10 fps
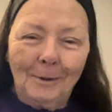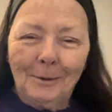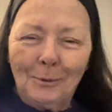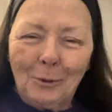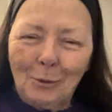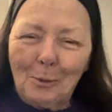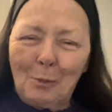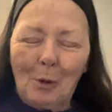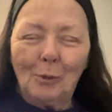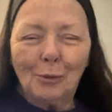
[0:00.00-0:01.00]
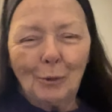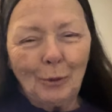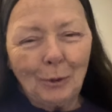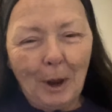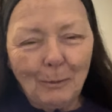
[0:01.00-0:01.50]
to the person
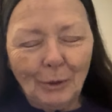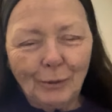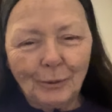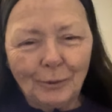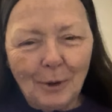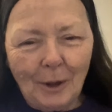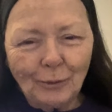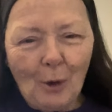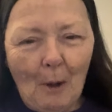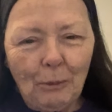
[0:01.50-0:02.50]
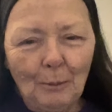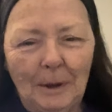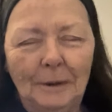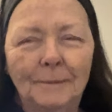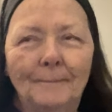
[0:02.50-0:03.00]
who gave me such a nice compliment